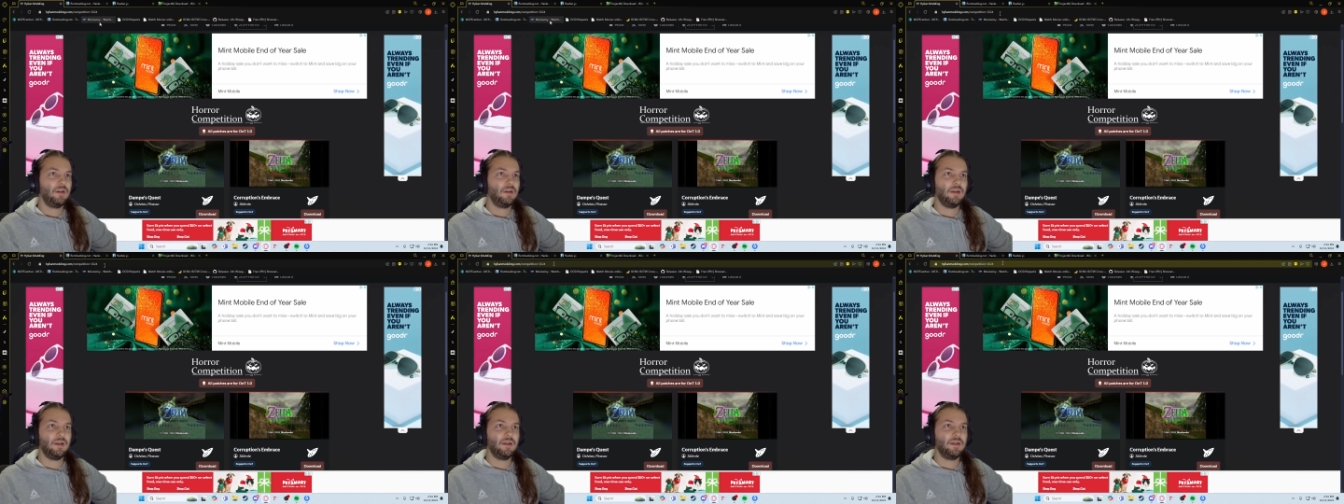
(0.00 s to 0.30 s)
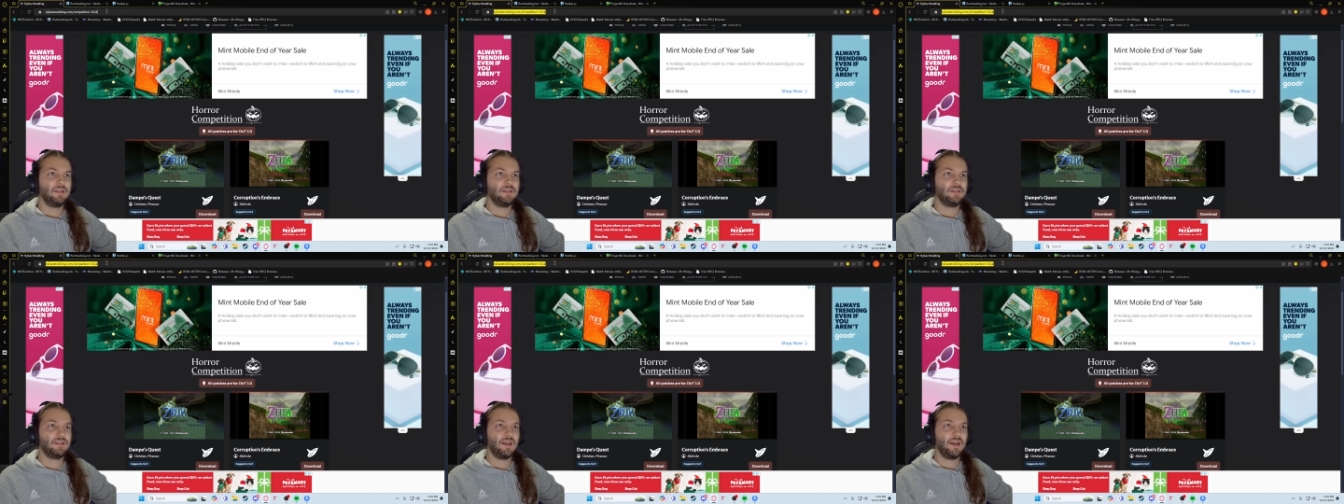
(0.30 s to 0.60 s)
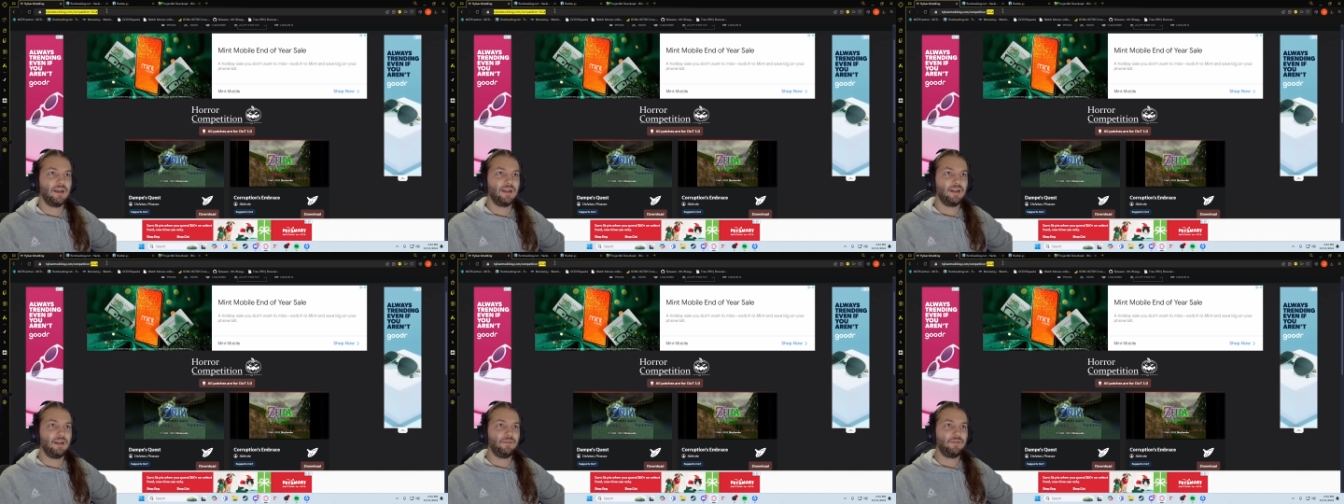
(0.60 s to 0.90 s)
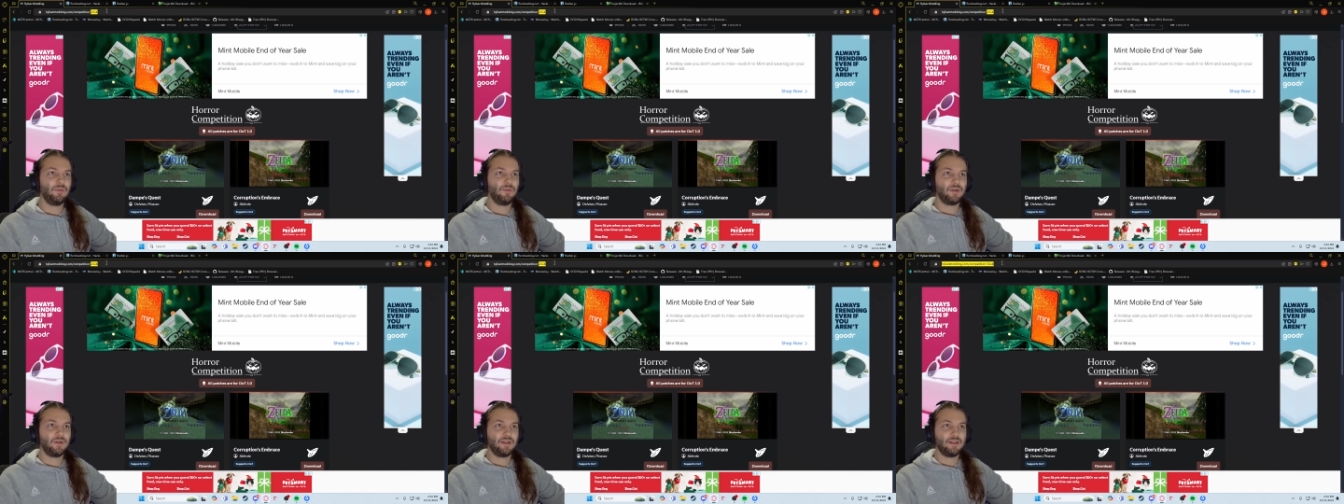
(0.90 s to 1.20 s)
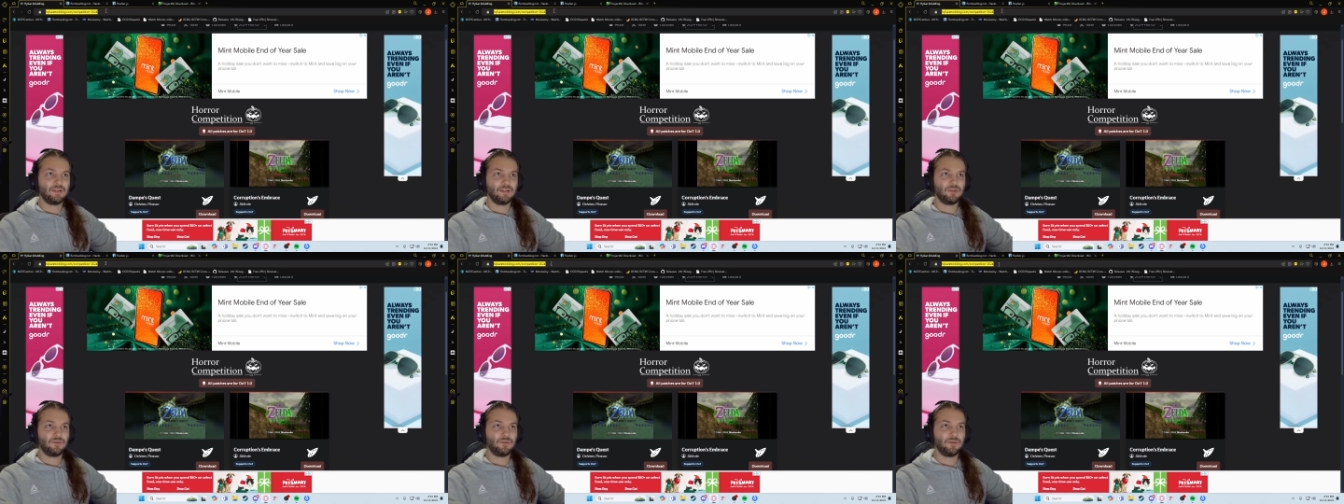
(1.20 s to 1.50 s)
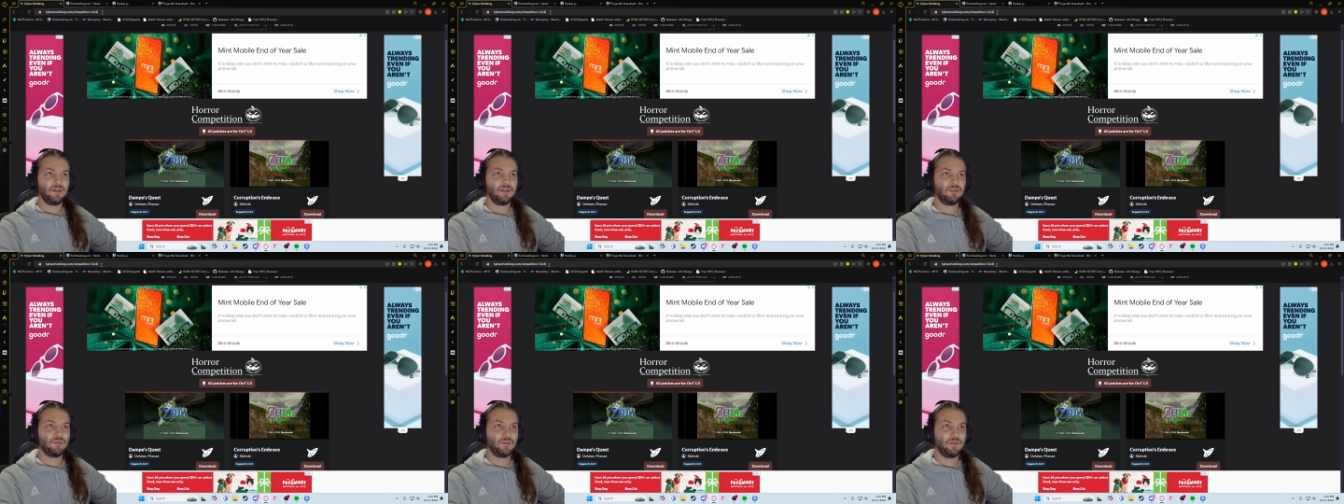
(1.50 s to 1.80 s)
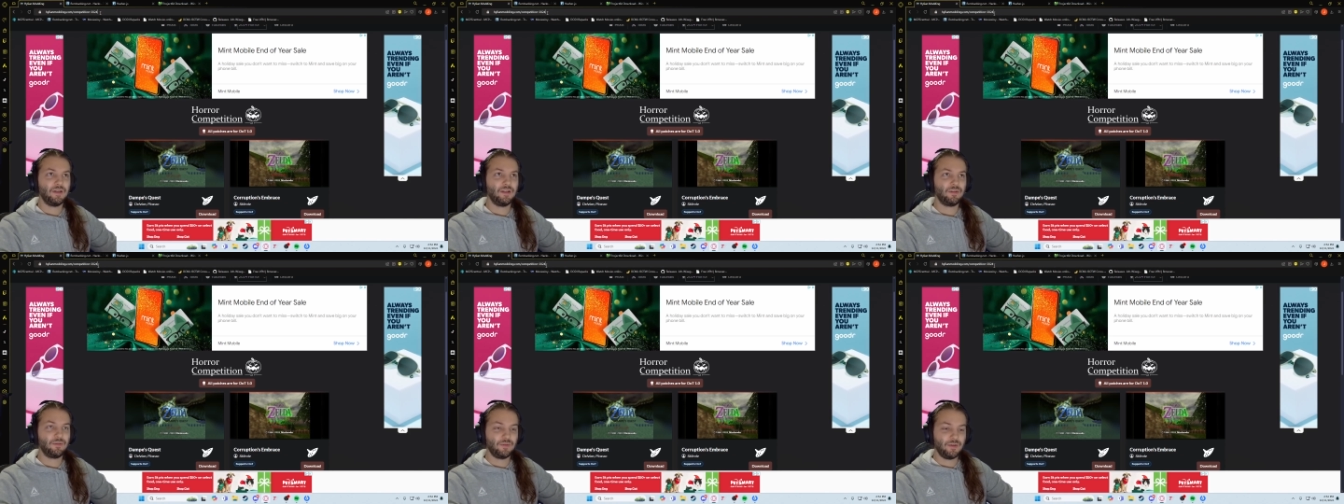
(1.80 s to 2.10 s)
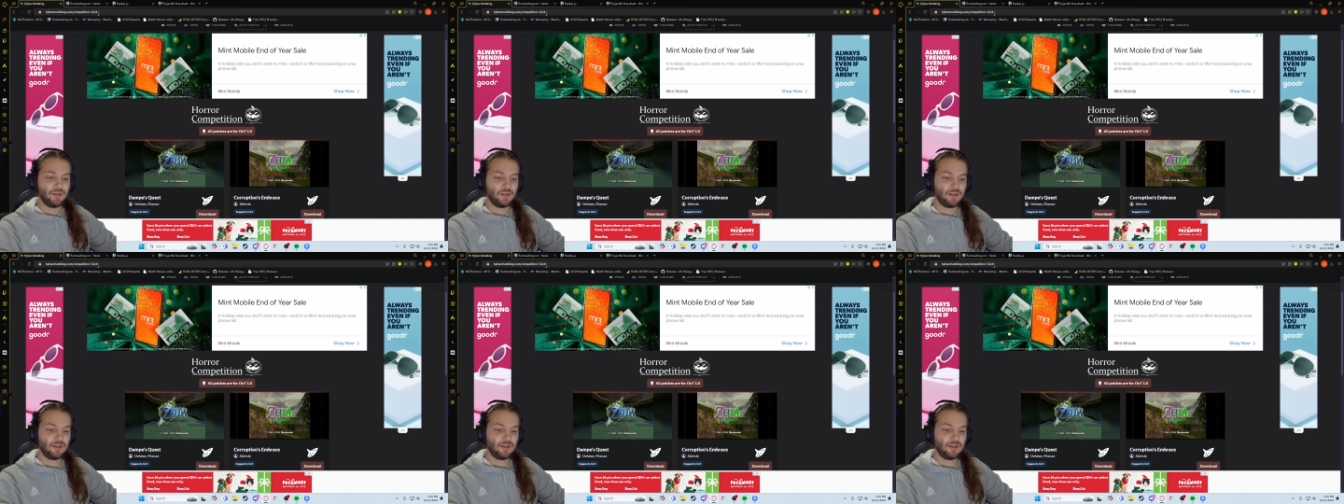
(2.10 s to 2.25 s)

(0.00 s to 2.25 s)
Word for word: is that if you want to get the 2023